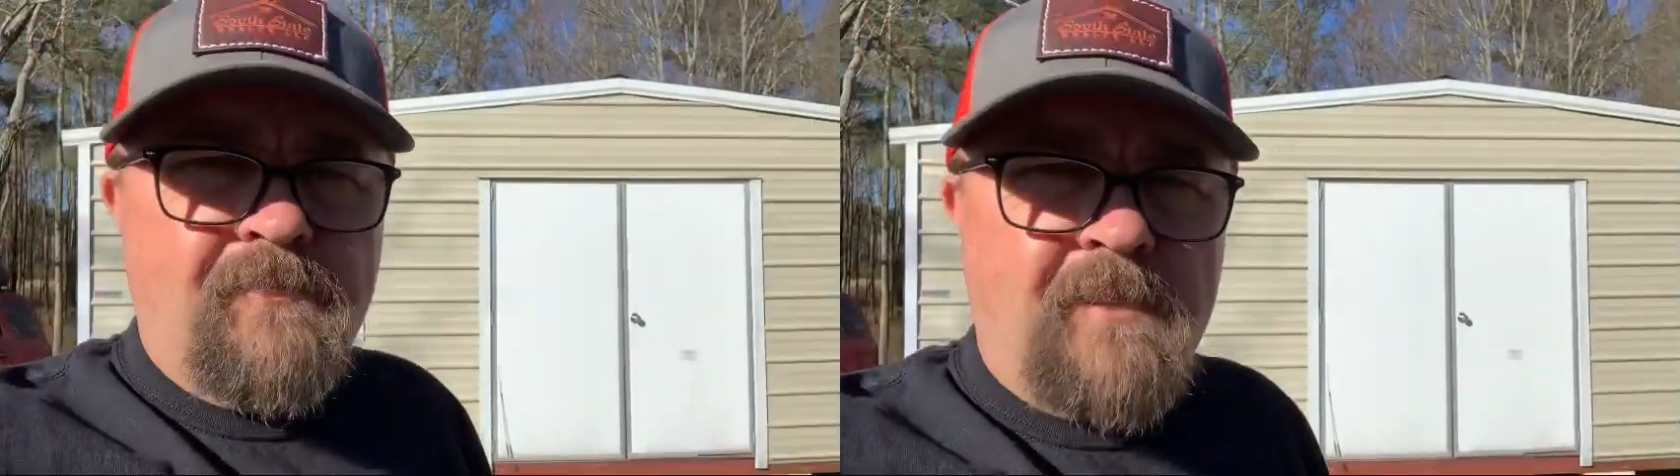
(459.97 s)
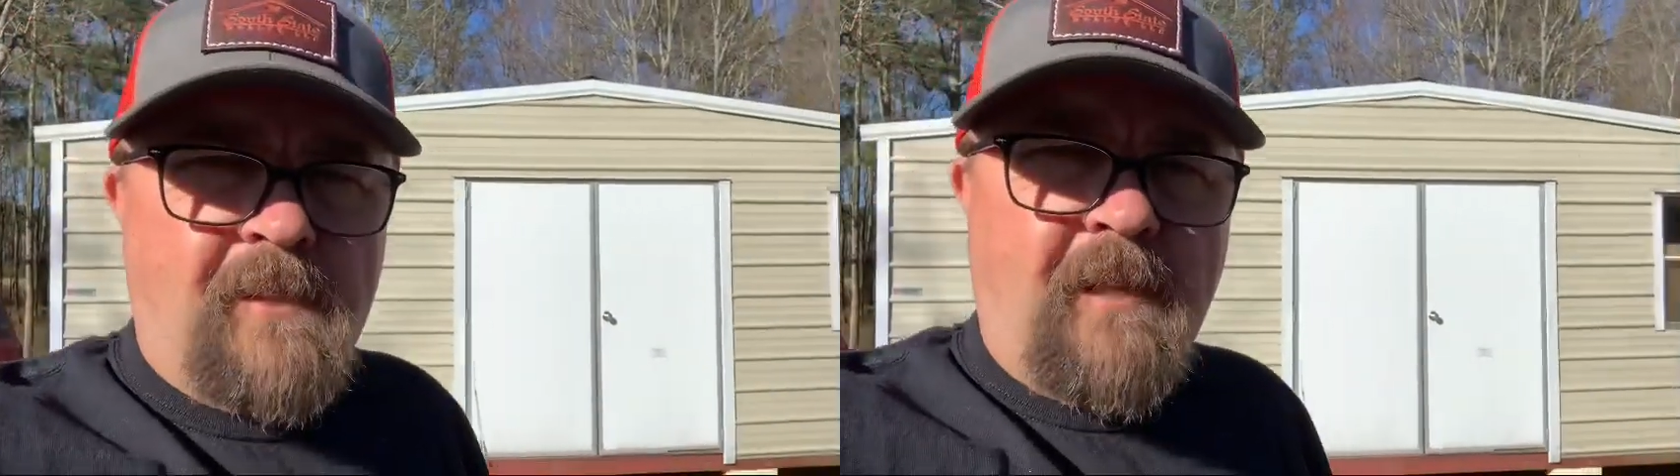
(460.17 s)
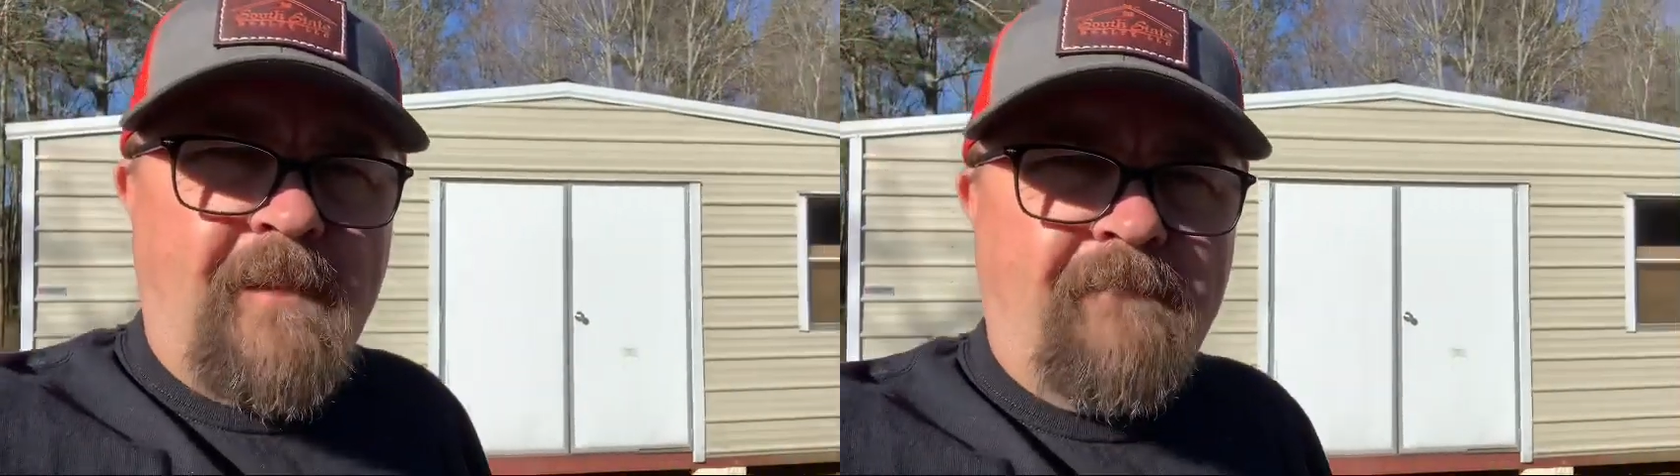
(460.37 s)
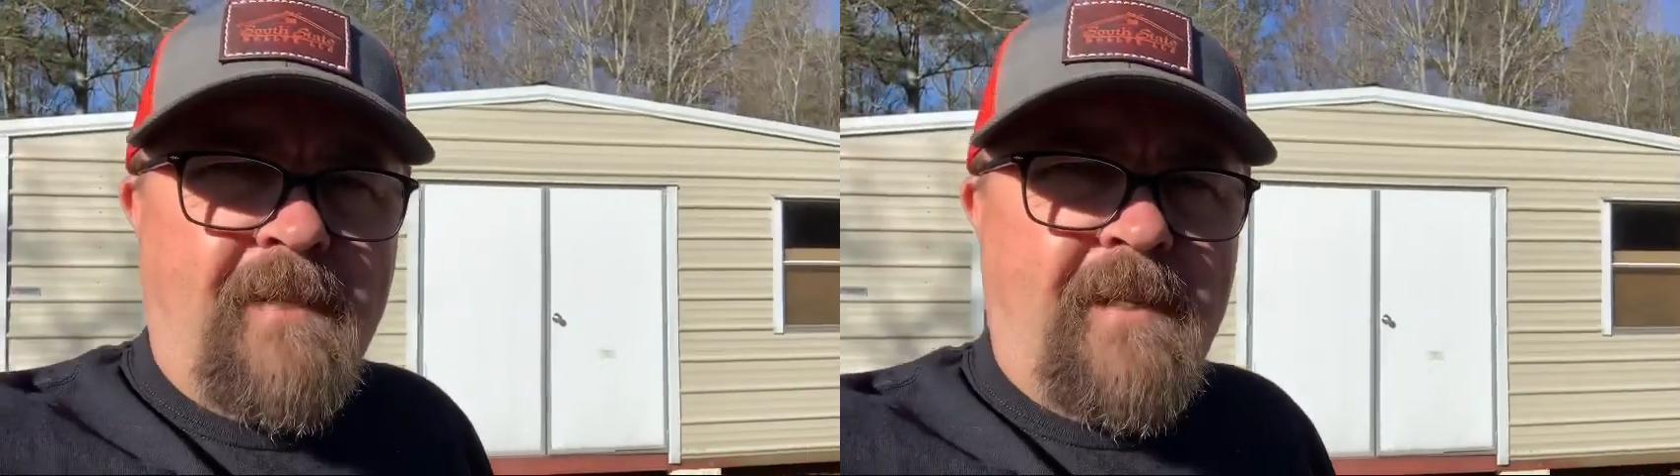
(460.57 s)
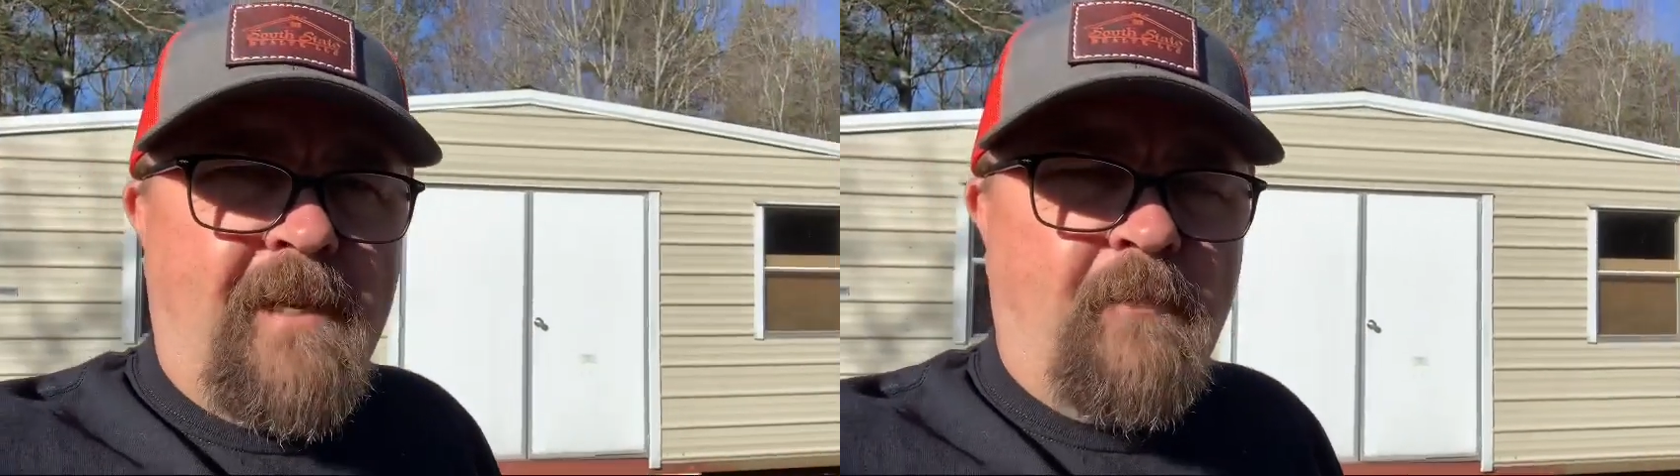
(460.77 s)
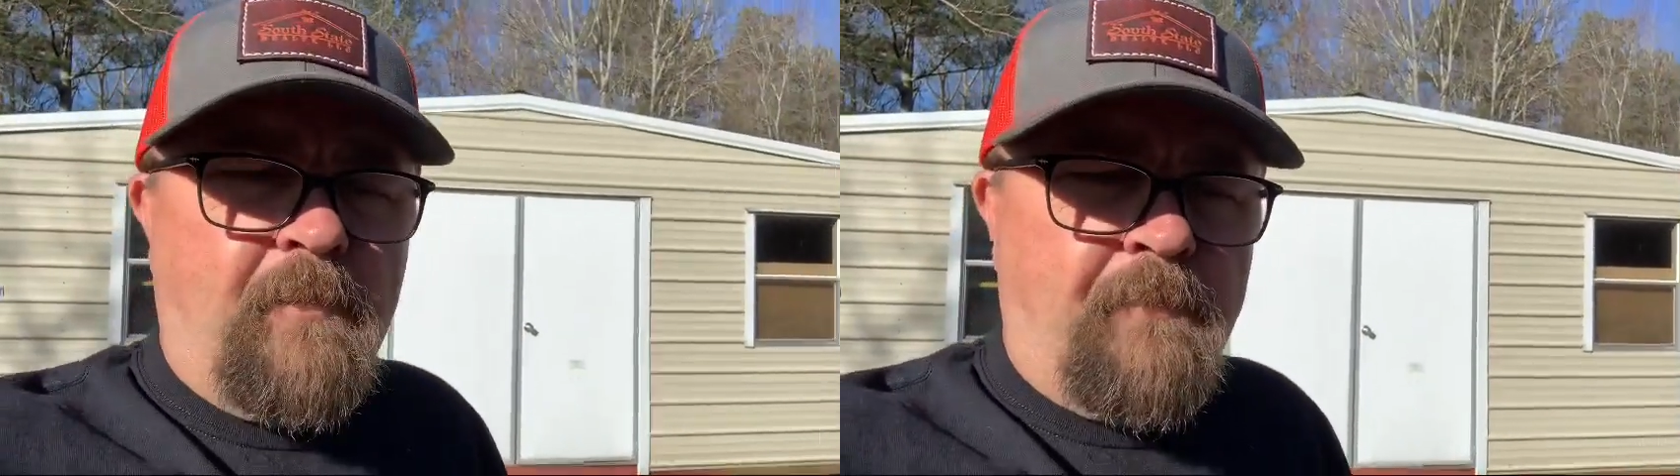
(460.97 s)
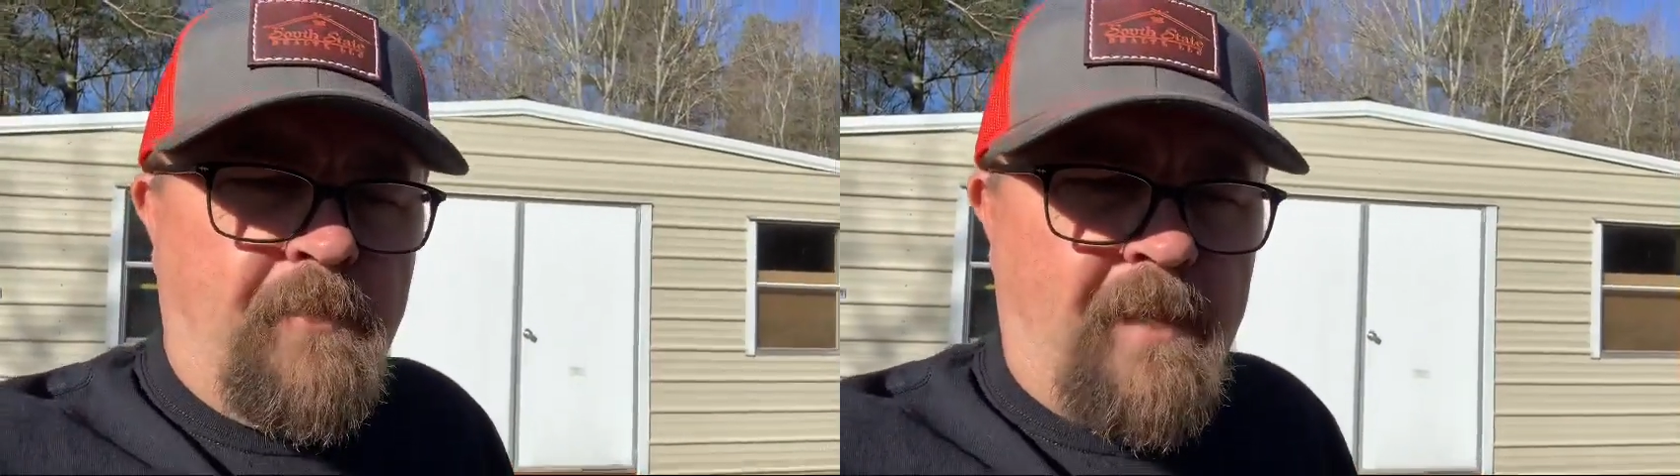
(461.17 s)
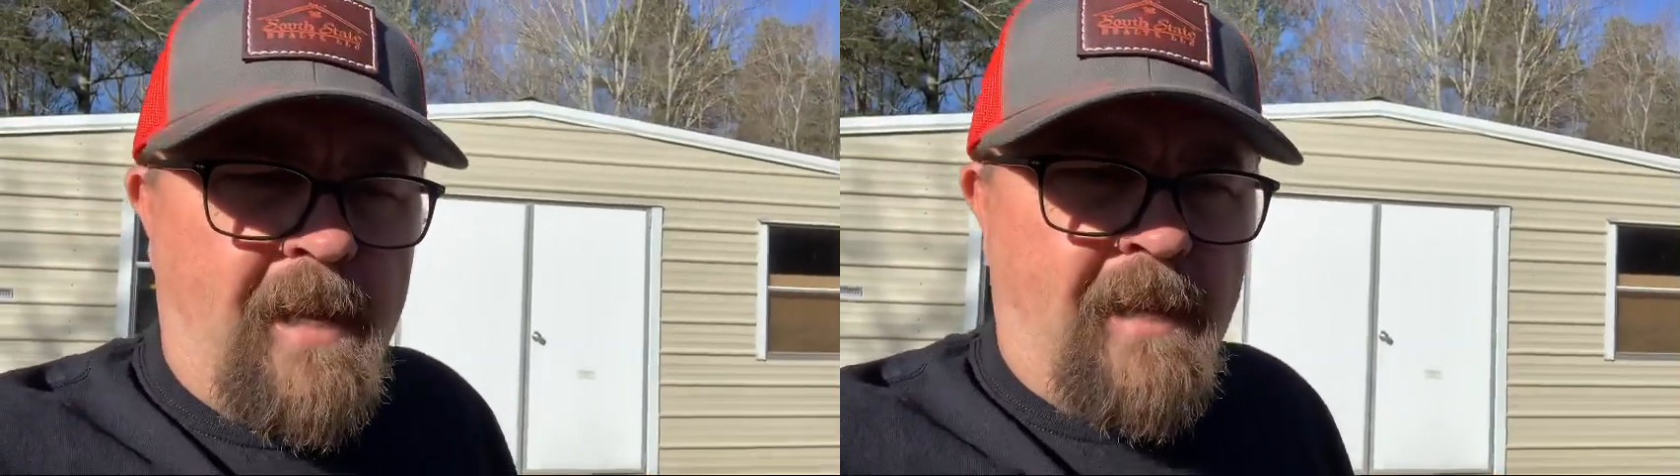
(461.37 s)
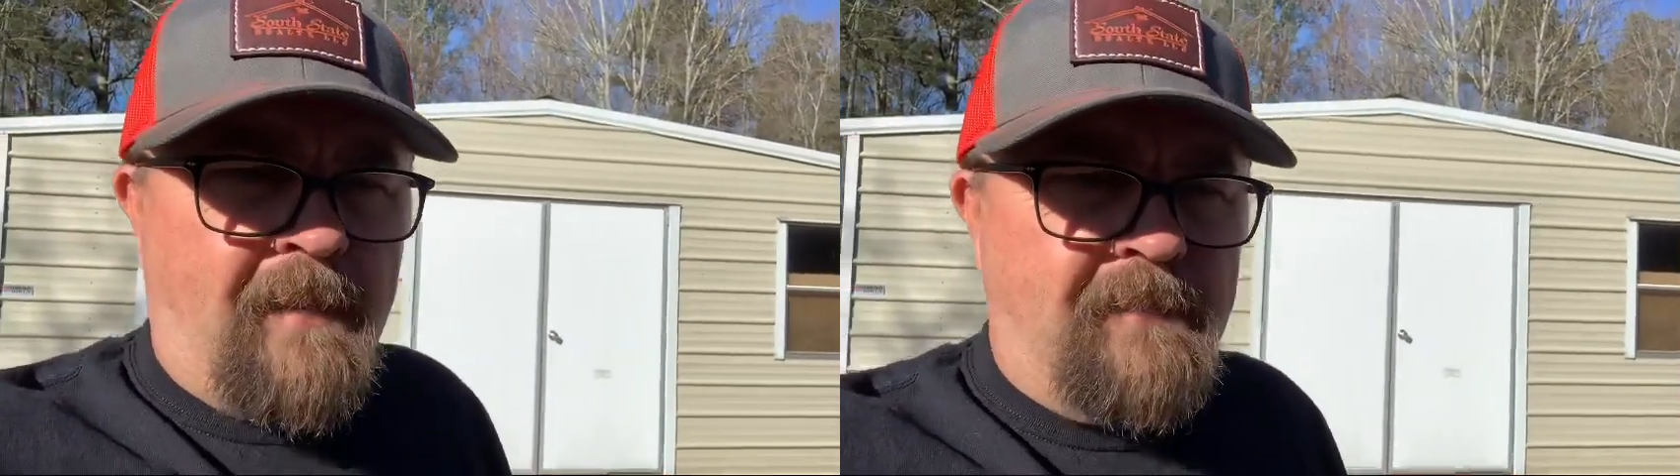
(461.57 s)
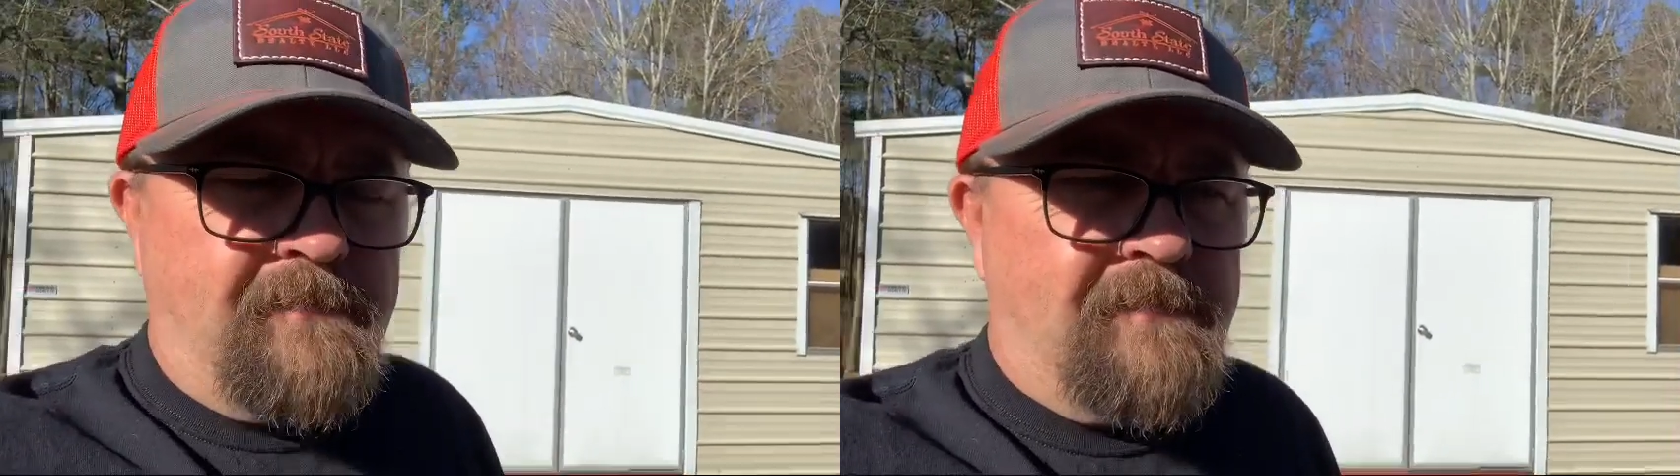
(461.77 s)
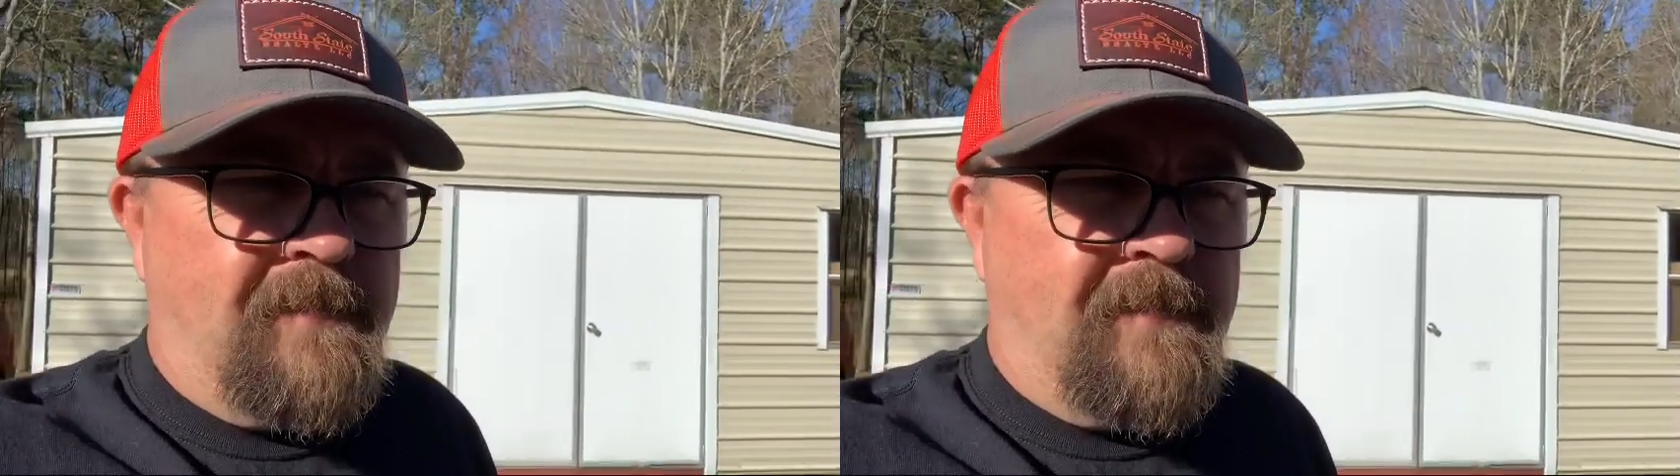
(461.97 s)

was a great video to put out